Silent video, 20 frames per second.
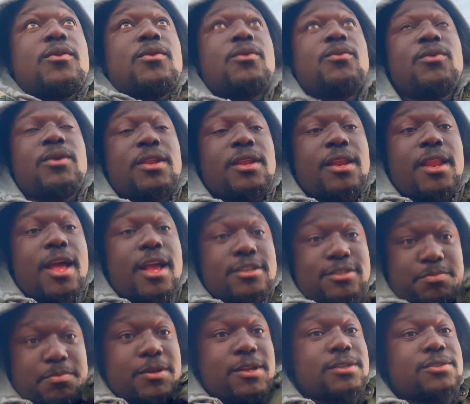with the
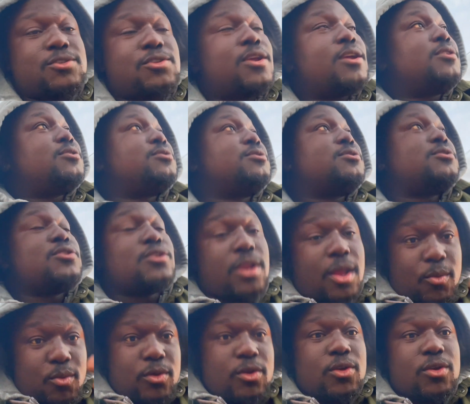last plantations, and
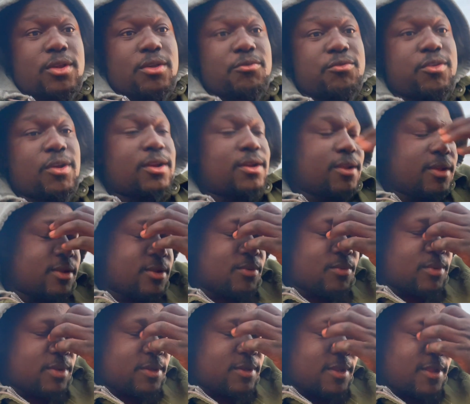I was looking for another
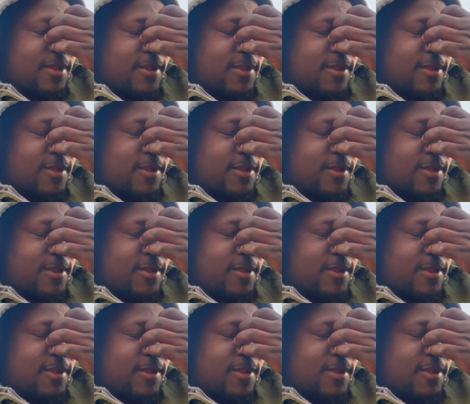one.